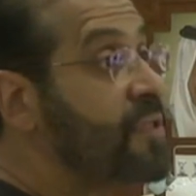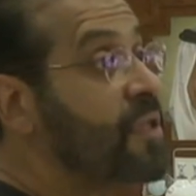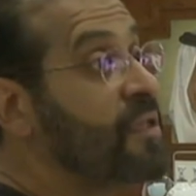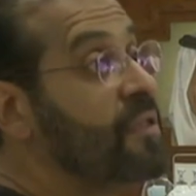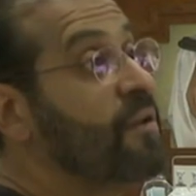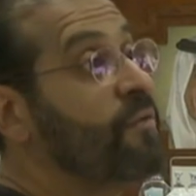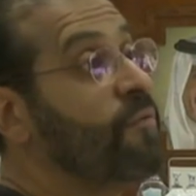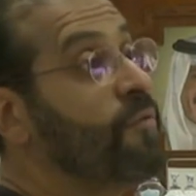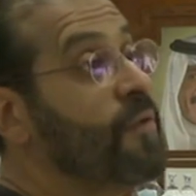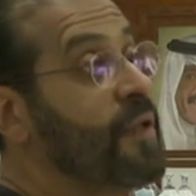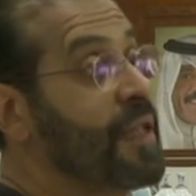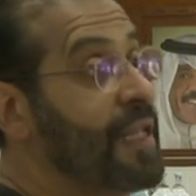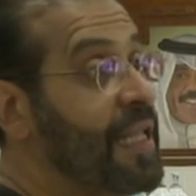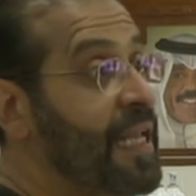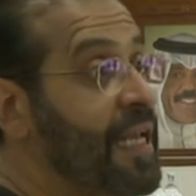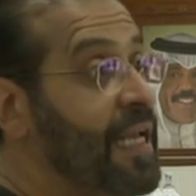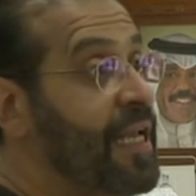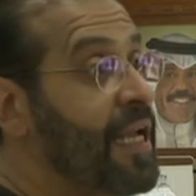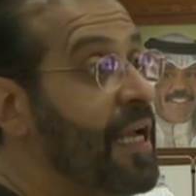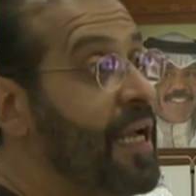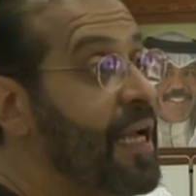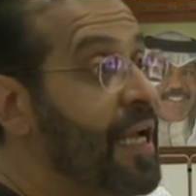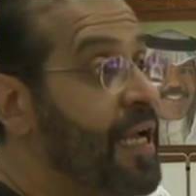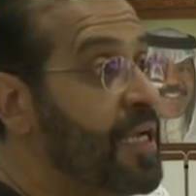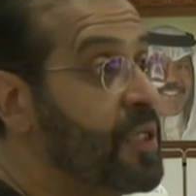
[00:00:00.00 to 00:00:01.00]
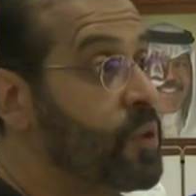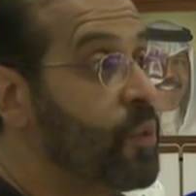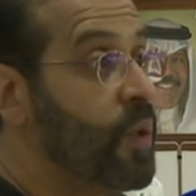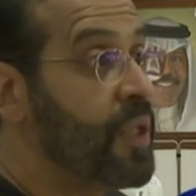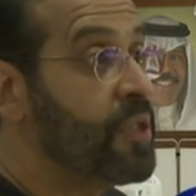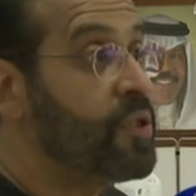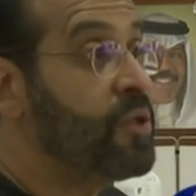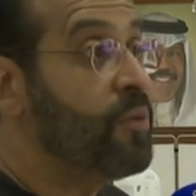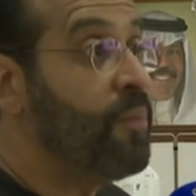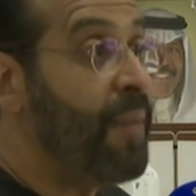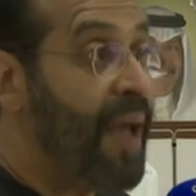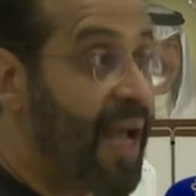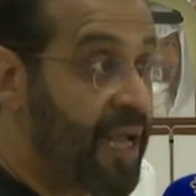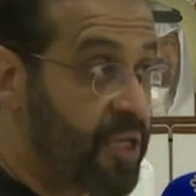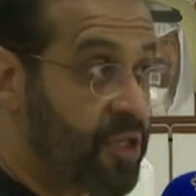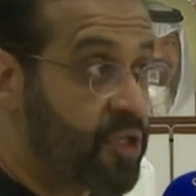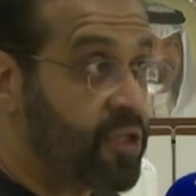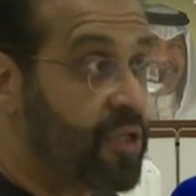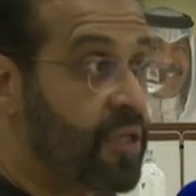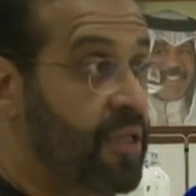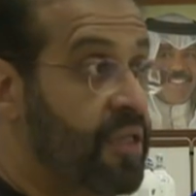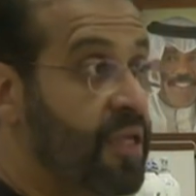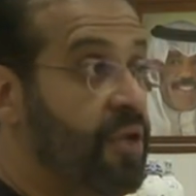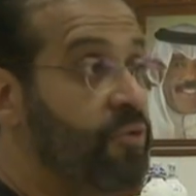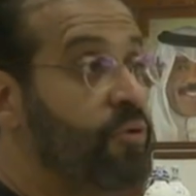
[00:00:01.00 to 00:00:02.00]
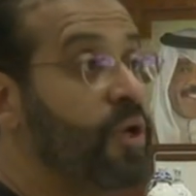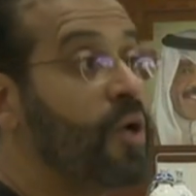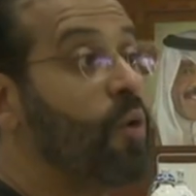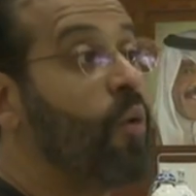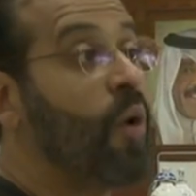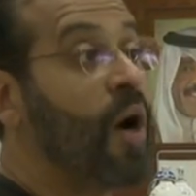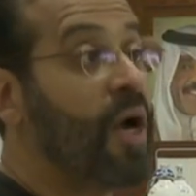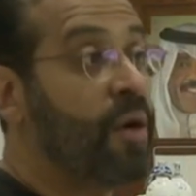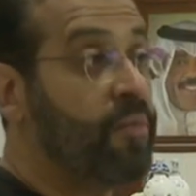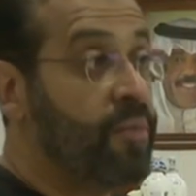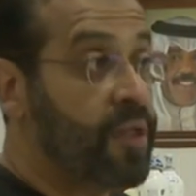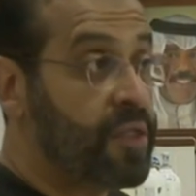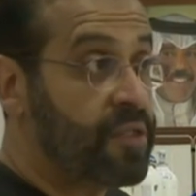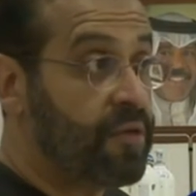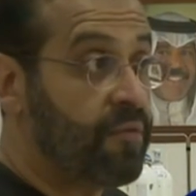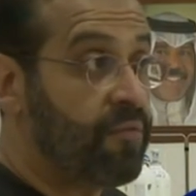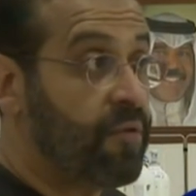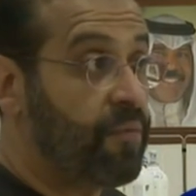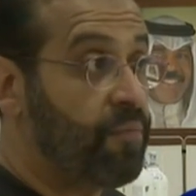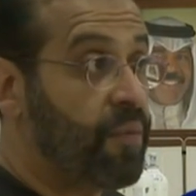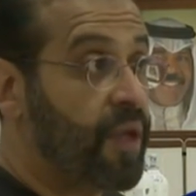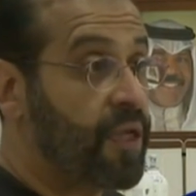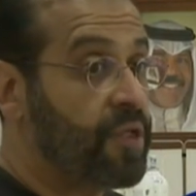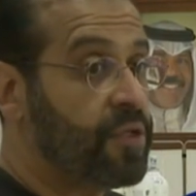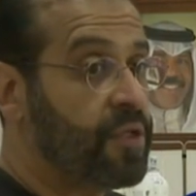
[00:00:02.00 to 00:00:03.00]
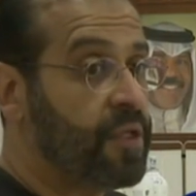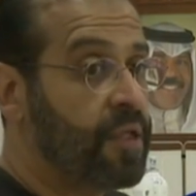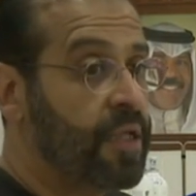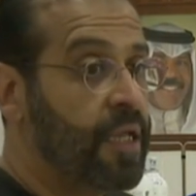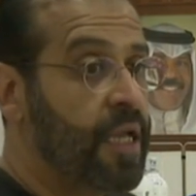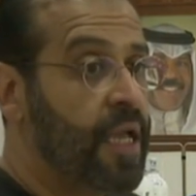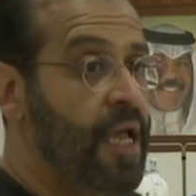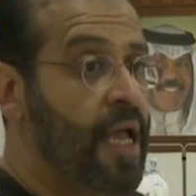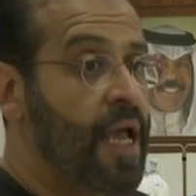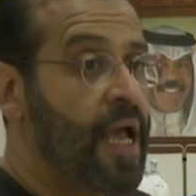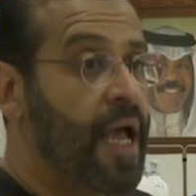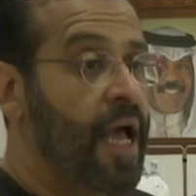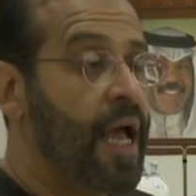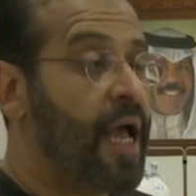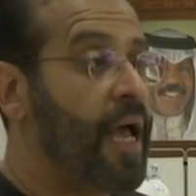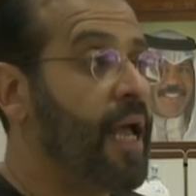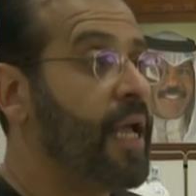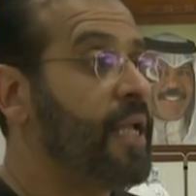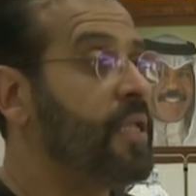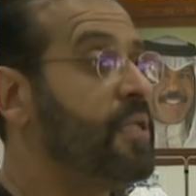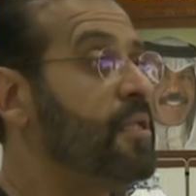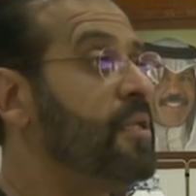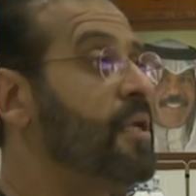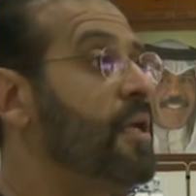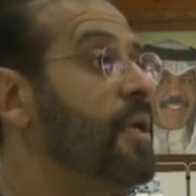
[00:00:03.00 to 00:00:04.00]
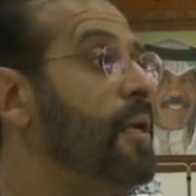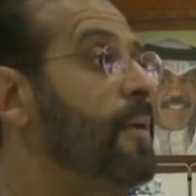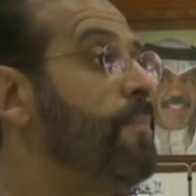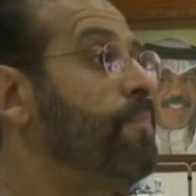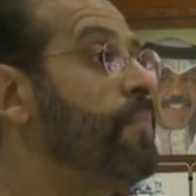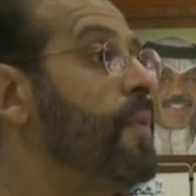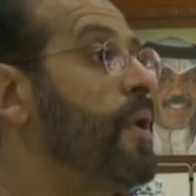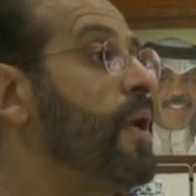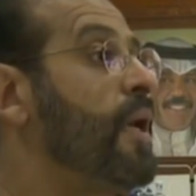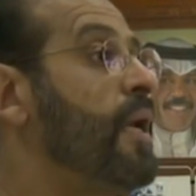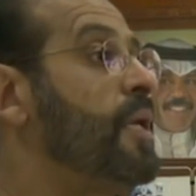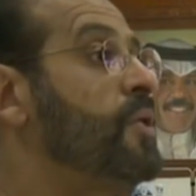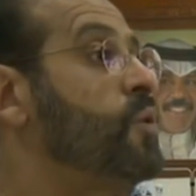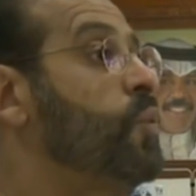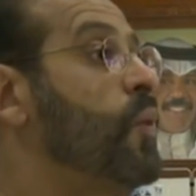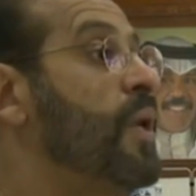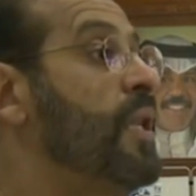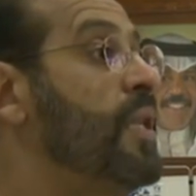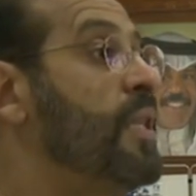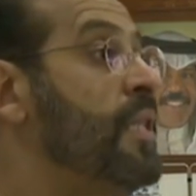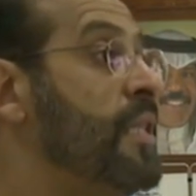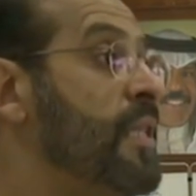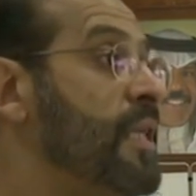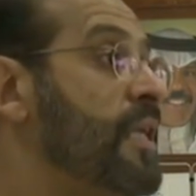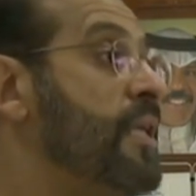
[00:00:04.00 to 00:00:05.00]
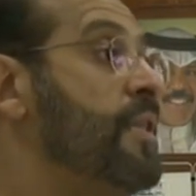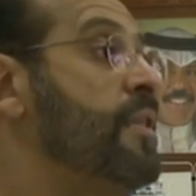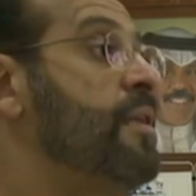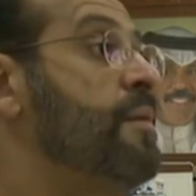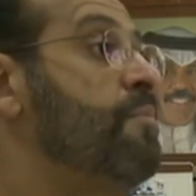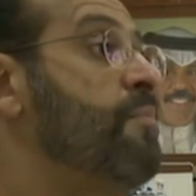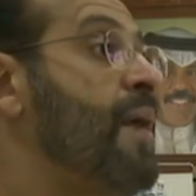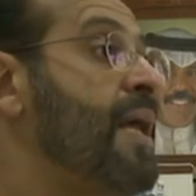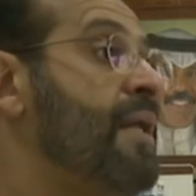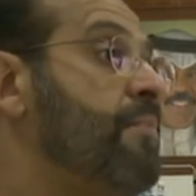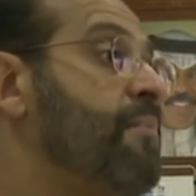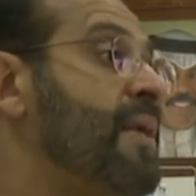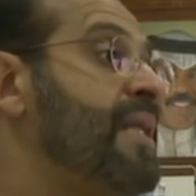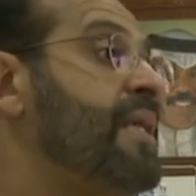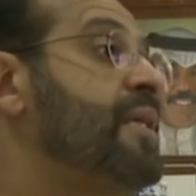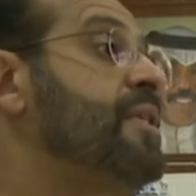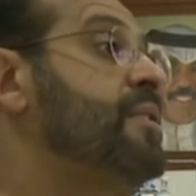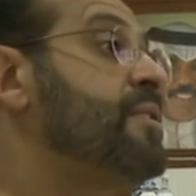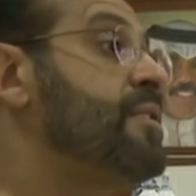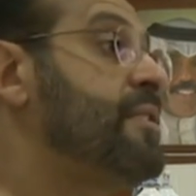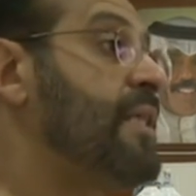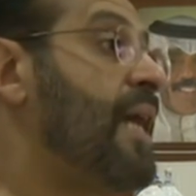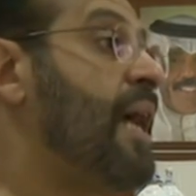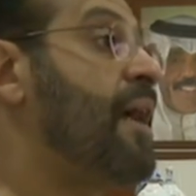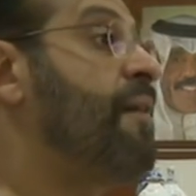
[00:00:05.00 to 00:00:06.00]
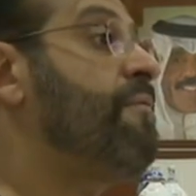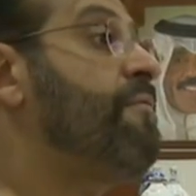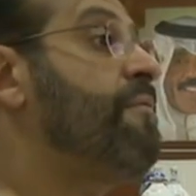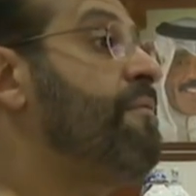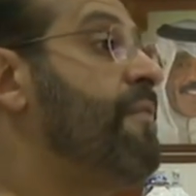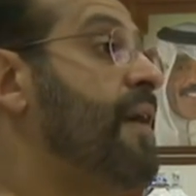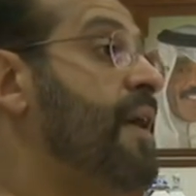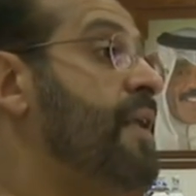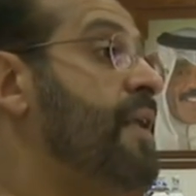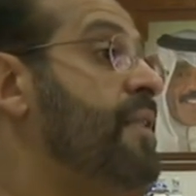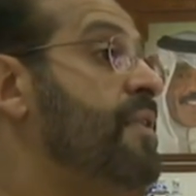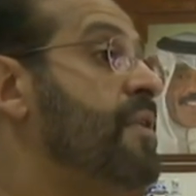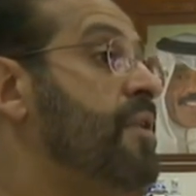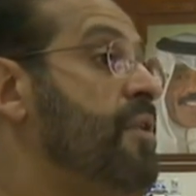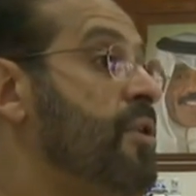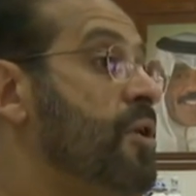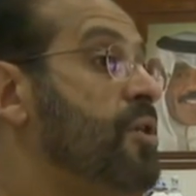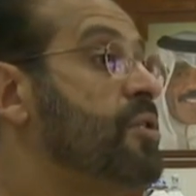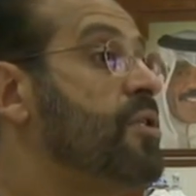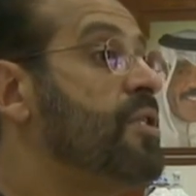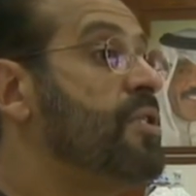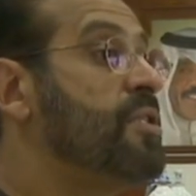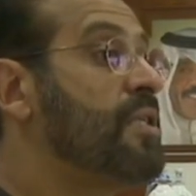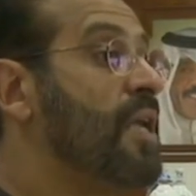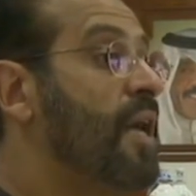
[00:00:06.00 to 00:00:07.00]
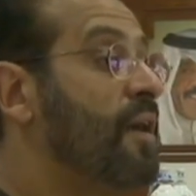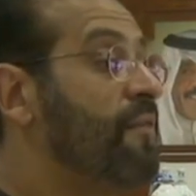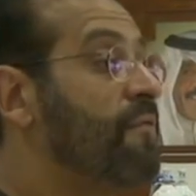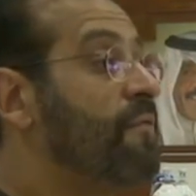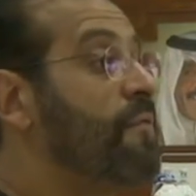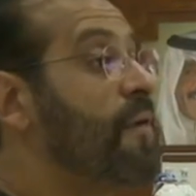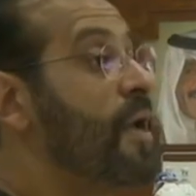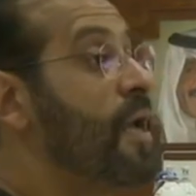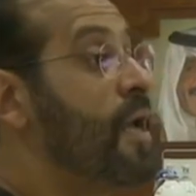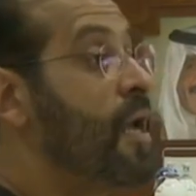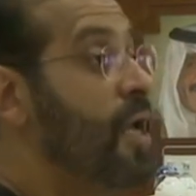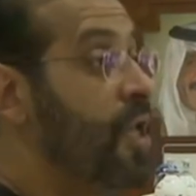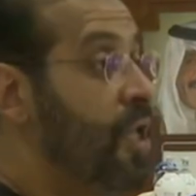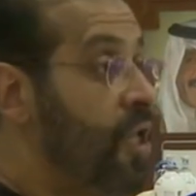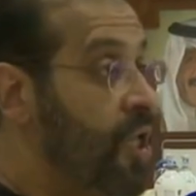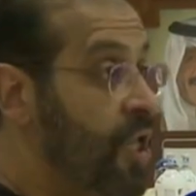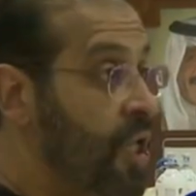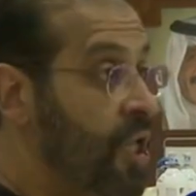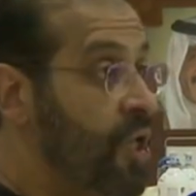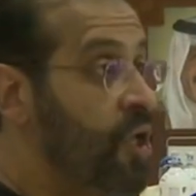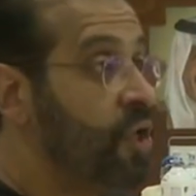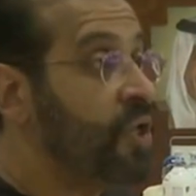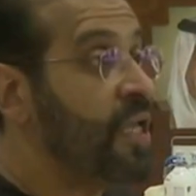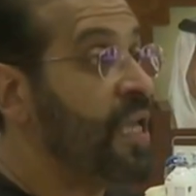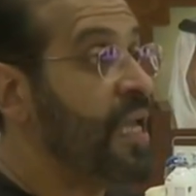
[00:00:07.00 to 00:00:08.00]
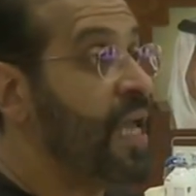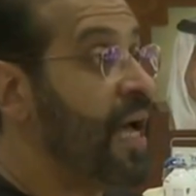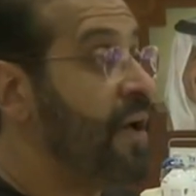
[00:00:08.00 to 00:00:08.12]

differently as well to match the requirements of the patient, and as well the medical staff and the nursing staff looking after the